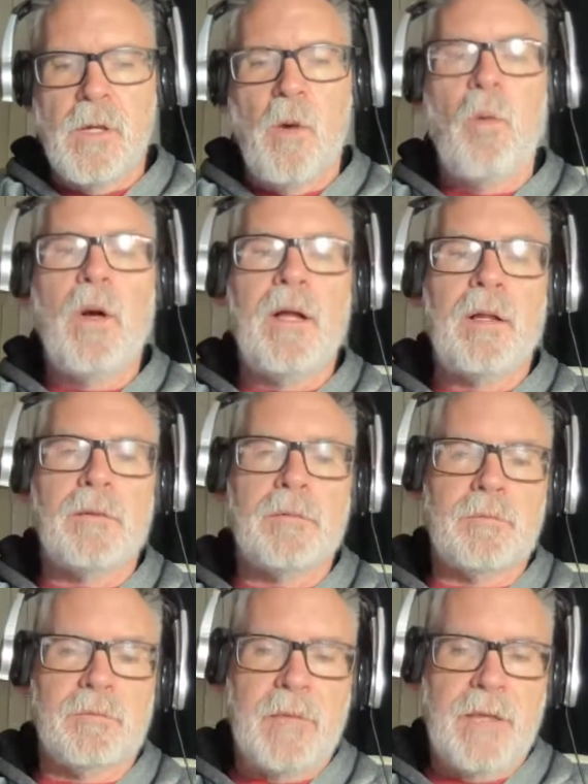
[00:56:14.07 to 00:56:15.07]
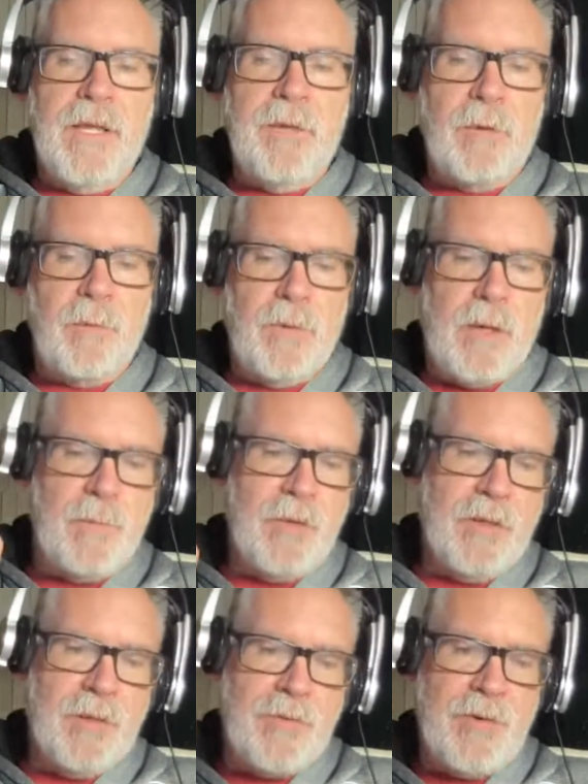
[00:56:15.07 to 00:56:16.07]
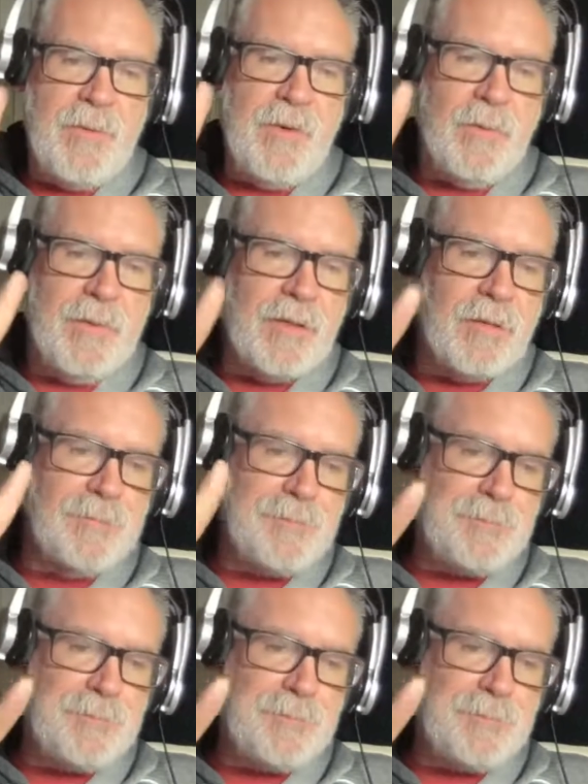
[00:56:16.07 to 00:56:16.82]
Well, again, I'm looking at 3mm.